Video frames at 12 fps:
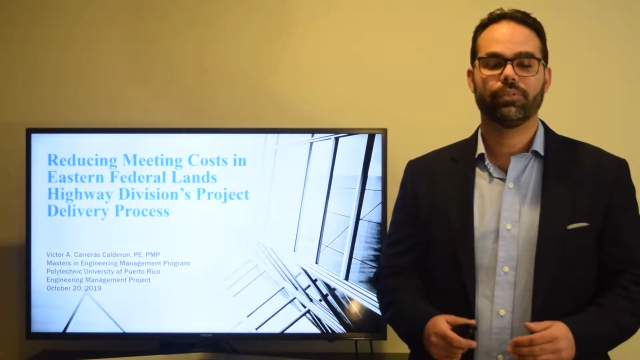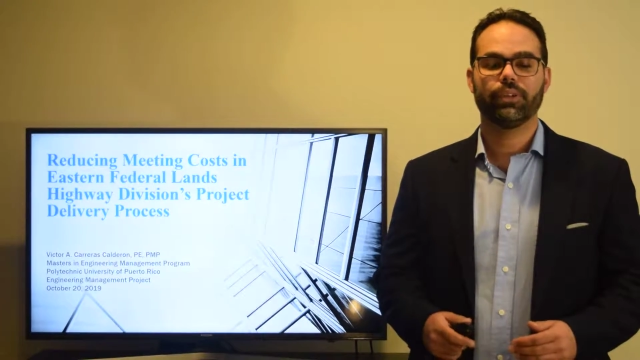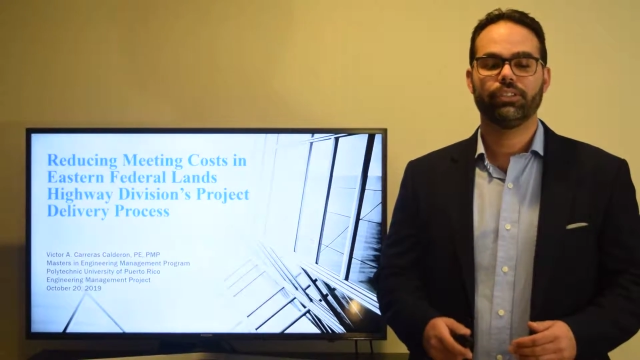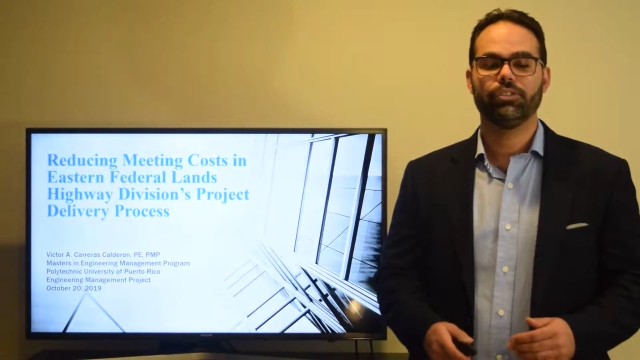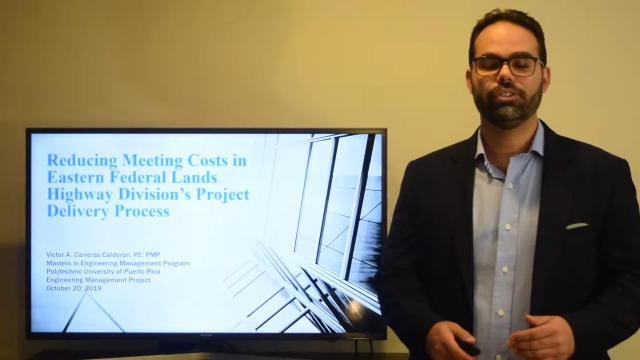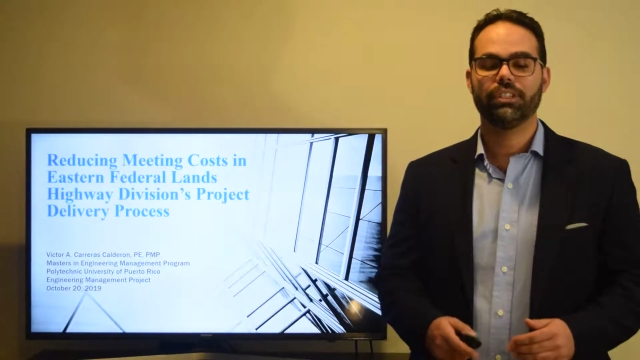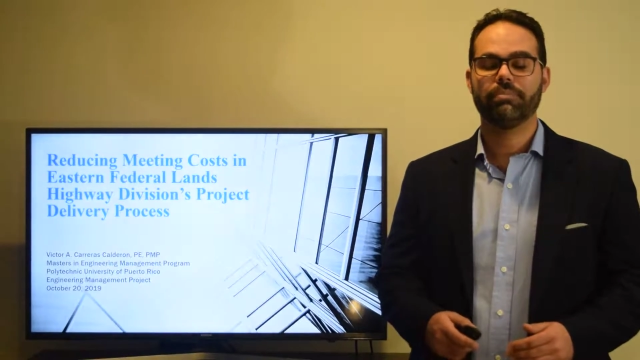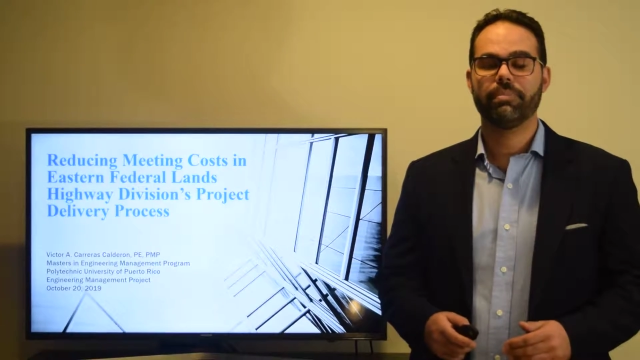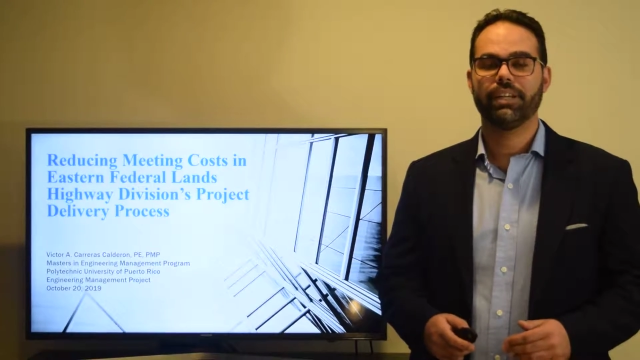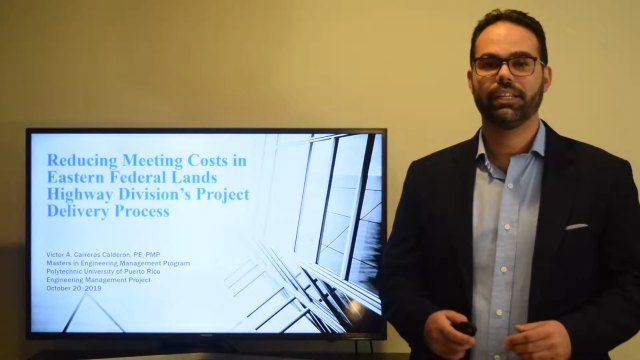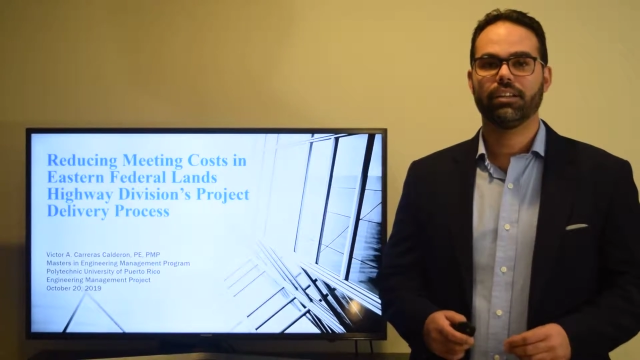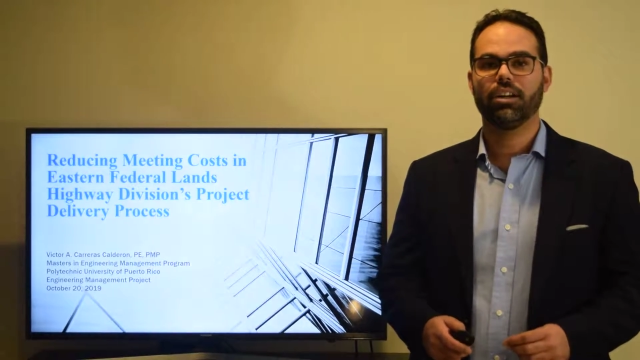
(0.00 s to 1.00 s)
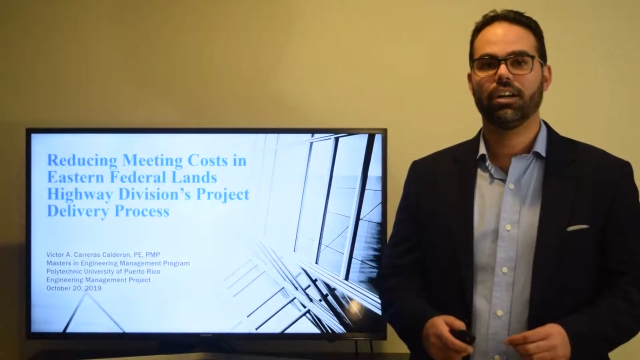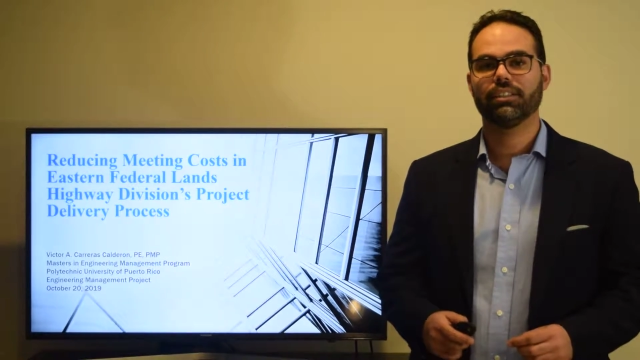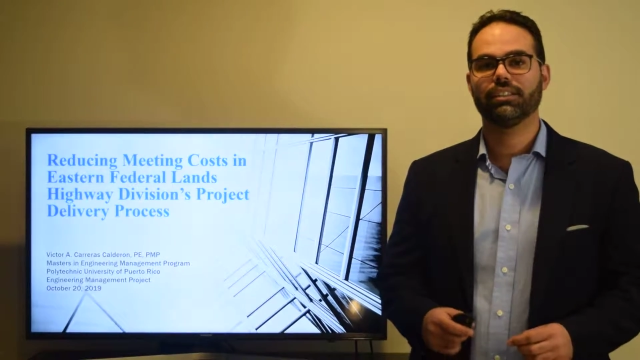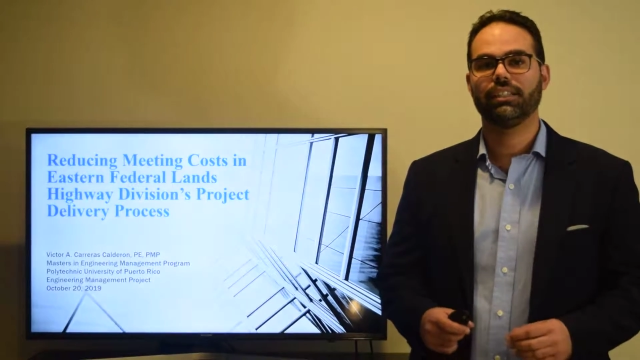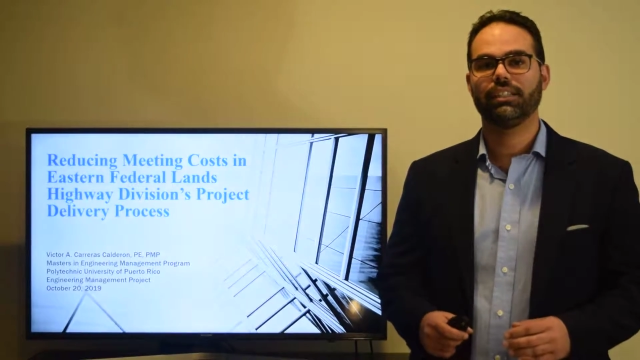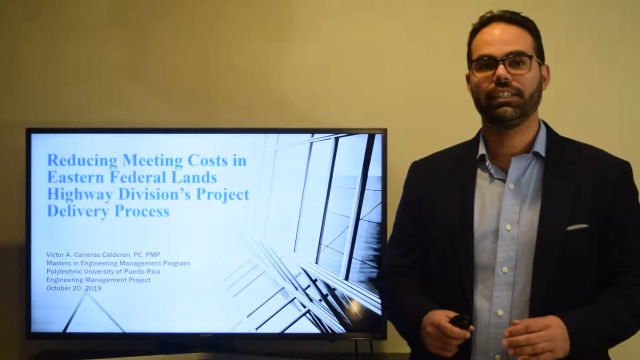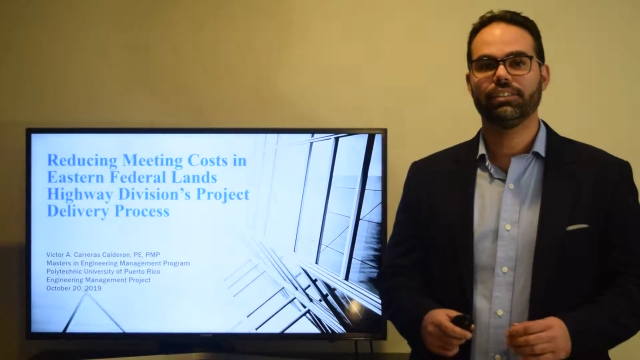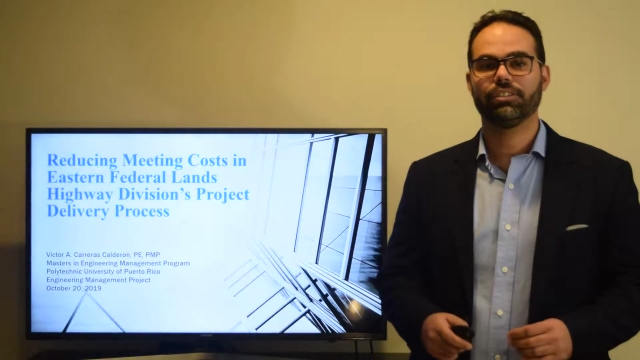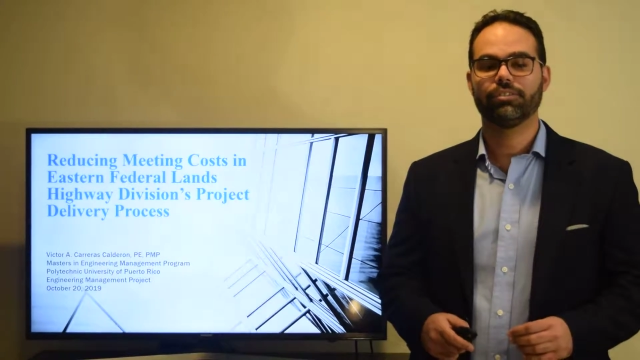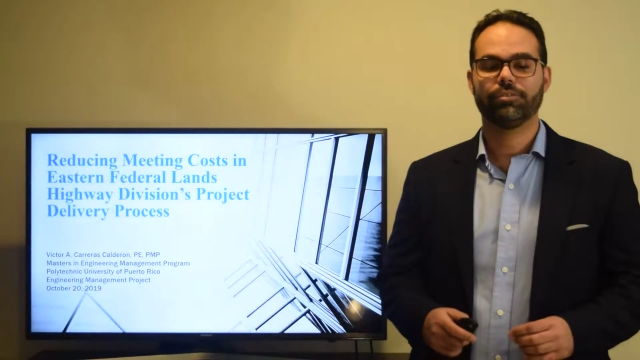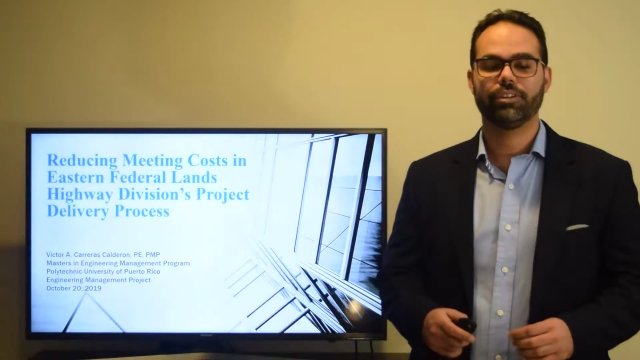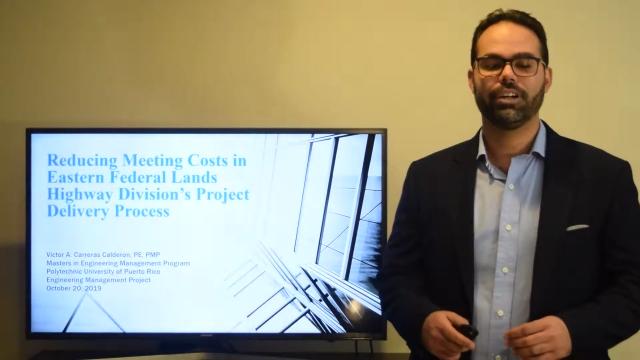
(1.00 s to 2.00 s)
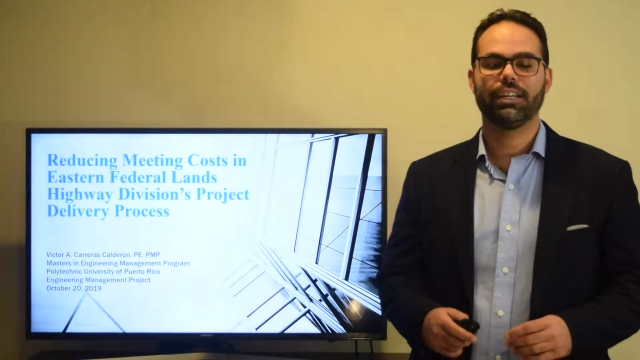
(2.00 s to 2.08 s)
Reducing Meeting Costs in Eastern Federal